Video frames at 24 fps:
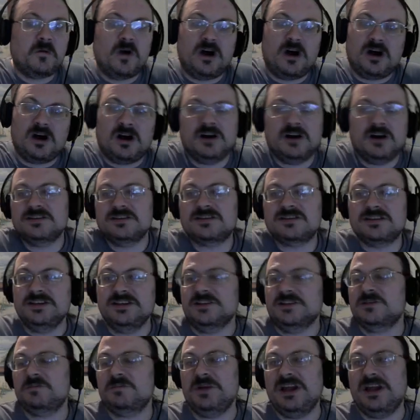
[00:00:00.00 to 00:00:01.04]
Honestly
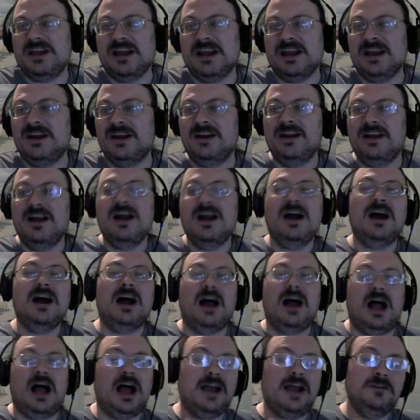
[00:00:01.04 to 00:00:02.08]
speaking,
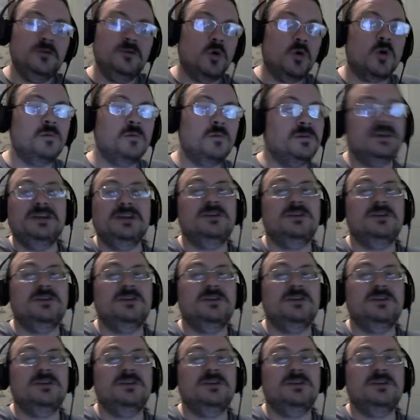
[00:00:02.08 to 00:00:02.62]
I normally